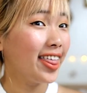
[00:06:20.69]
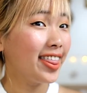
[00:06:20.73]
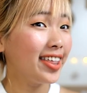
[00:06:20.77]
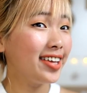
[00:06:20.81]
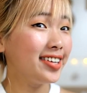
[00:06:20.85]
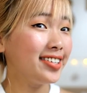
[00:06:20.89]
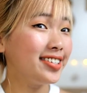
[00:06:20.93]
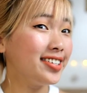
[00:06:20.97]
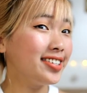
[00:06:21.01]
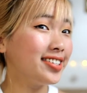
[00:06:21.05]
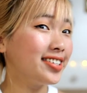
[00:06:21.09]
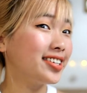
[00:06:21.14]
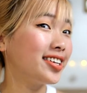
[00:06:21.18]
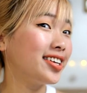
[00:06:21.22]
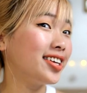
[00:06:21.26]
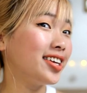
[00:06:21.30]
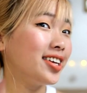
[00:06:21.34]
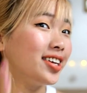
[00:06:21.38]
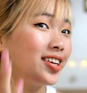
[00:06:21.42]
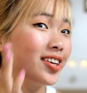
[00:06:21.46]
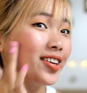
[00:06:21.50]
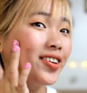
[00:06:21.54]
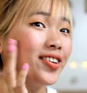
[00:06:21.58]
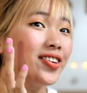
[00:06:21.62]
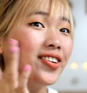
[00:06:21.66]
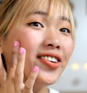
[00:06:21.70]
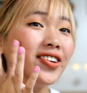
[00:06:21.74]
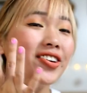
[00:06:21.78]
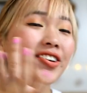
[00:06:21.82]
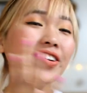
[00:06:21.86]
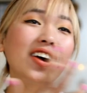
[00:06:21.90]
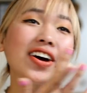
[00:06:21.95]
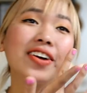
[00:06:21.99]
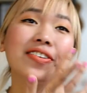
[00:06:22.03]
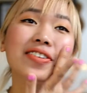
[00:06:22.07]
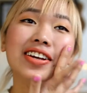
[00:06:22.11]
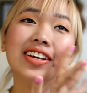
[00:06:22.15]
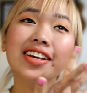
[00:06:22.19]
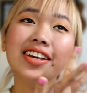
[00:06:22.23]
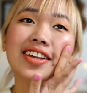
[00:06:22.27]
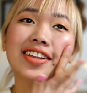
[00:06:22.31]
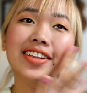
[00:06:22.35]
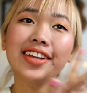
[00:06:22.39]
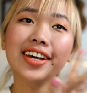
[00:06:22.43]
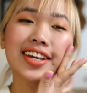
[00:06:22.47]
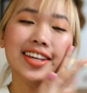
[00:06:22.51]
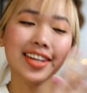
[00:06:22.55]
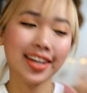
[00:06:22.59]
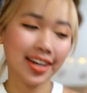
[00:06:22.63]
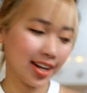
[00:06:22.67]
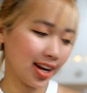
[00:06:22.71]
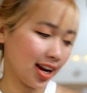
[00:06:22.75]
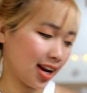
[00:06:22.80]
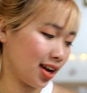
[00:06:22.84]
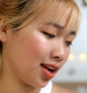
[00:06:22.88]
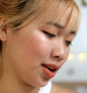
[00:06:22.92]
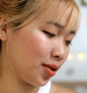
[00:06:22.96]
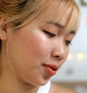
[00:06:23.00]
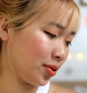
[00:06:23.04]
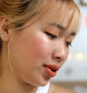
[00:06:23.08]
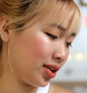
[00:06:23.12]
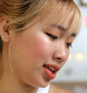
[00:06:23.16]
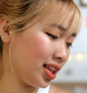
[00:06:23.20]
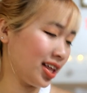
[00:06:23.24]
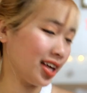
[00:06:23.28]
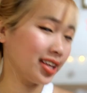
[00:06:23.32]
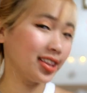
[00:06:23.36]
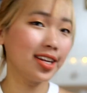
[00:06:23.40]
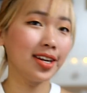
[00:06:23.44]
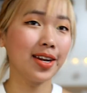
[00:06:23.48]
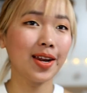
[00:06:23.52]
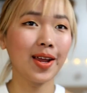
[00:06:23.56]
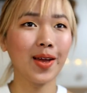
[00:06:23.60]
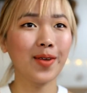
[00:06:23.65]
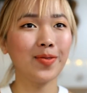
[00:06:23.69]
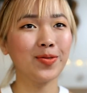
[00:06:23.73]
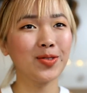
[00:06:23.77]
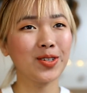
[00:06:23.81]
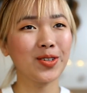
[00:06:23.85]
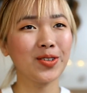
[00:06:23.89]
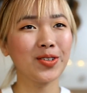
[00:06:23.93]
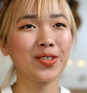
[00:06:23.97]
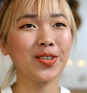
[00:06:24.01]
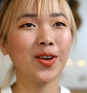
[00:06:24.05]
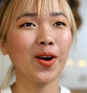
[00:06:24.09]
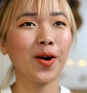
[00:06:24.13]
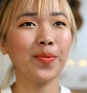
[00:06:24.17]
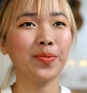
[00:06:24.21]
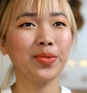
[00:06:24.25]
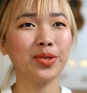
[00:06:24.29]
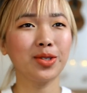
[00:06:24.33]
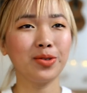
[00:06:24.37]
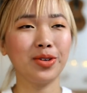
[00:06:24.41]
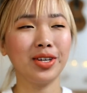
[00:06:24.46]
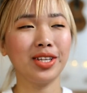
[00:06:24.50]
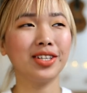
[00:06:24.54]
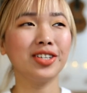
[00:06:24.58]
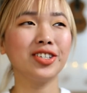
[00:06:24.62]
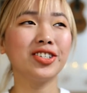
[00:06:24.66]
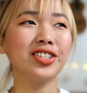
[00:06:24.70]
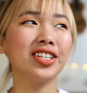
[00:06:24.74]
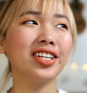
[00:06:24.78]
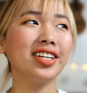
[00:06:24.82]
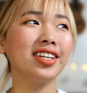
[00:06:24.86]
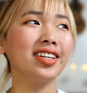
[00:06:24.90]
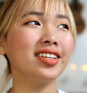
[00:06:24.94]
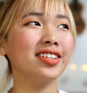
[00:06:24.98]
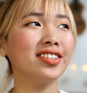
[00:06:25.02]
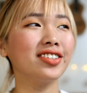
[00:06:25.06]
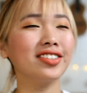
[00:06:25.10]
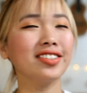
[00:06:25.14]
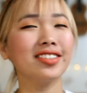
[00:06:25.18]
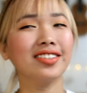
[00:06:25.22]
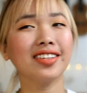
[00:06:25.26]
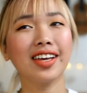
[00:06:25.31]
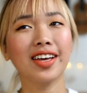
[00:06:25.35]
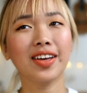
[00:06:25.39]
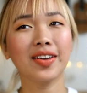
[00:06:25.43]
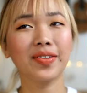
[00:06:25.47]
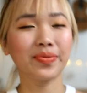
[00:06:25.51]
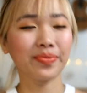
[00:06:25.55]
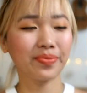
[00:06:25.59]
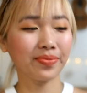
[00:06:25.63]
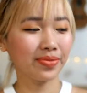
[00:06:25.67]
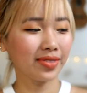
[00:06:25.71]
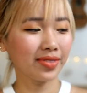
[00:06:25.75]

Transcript: This is cute, I really like it, and I really like the name too. It's called Between the Sheet and just like